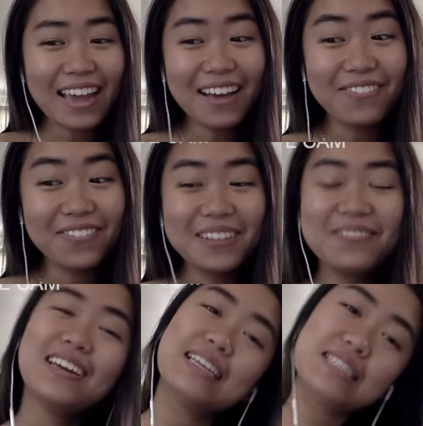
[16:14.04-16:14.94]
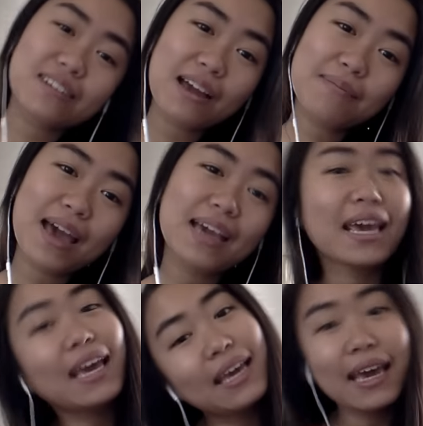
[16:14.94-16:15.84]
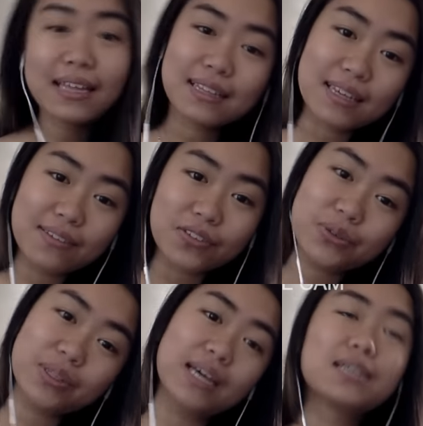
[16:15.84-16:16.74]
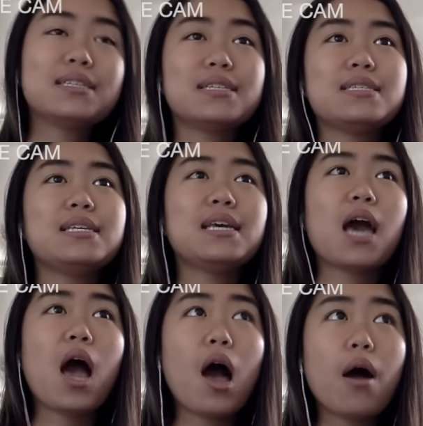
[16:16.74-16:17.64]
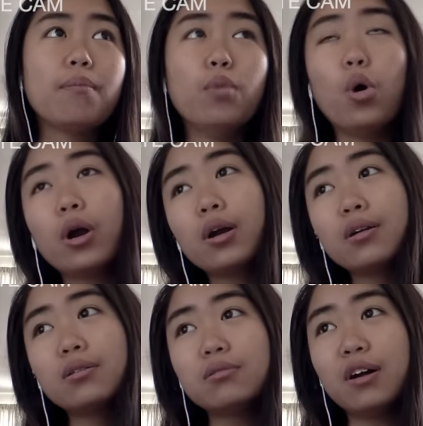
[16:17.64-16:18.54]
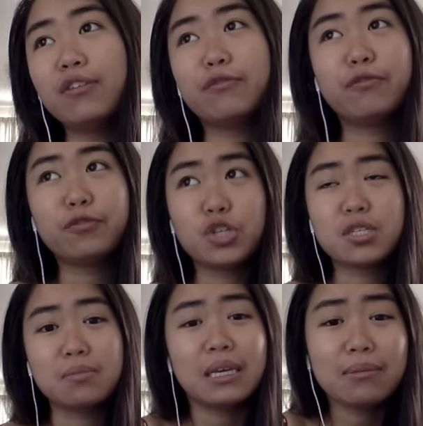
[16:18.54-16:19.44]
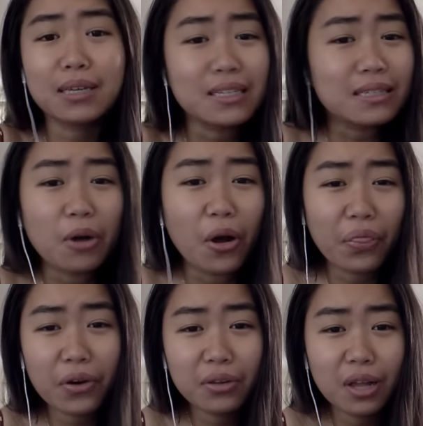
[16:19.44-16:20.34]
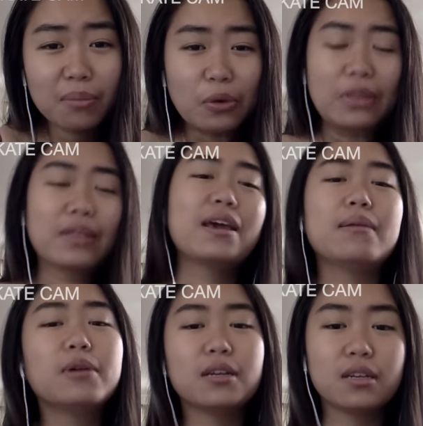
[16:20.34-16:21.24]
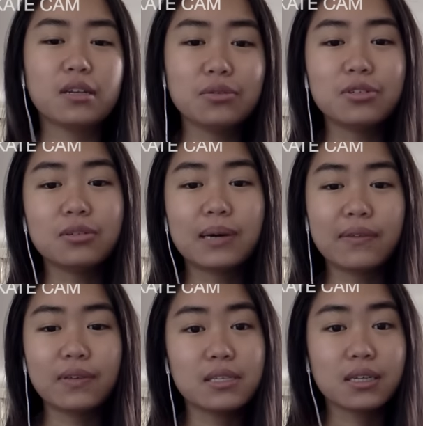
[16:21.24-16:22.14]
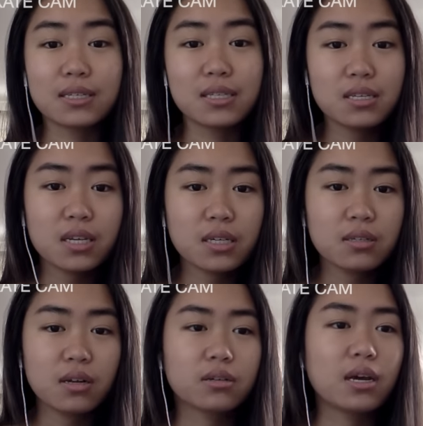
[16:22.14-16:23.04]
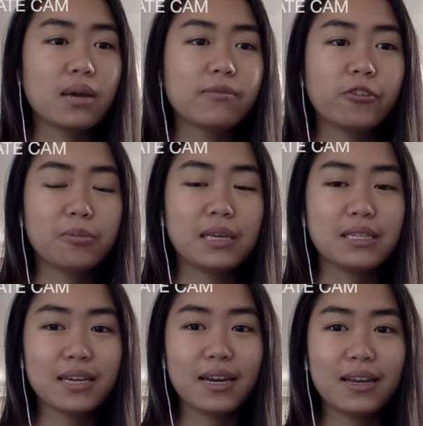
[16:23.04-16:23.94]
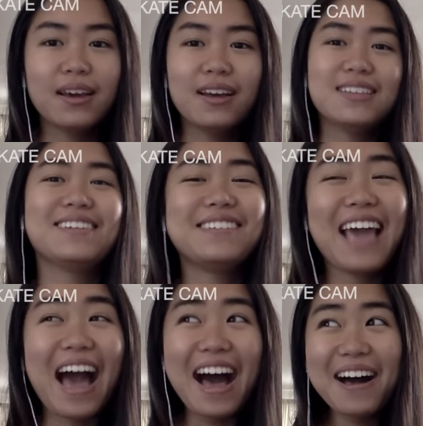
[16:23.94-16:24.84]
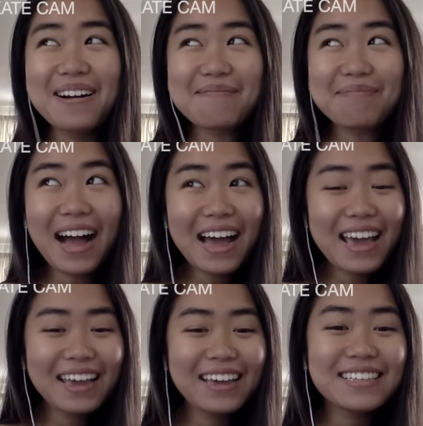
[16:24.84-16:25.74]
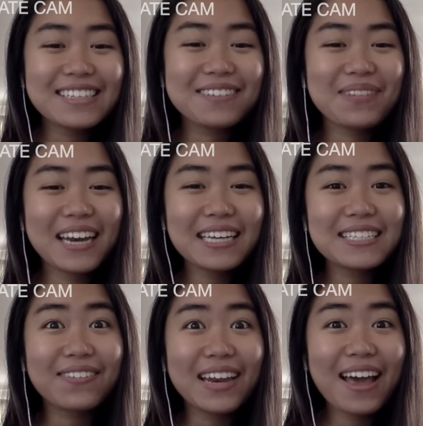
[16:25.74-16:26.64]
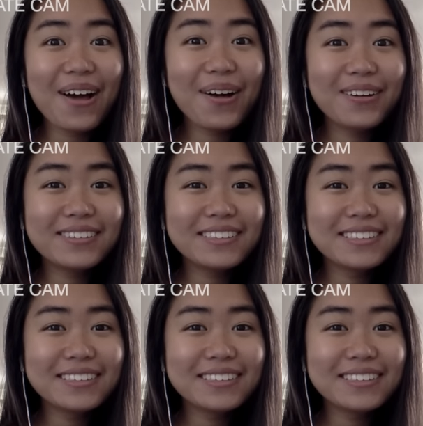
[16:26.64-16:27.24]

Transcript: yeah, follow me on Instagram at kkatelee if you'd like to see more of just me, because I'm on there a lot more than I am on YouTube, obviously, because this takes a long time for me to edit. So yeah, bye, see you in my next video.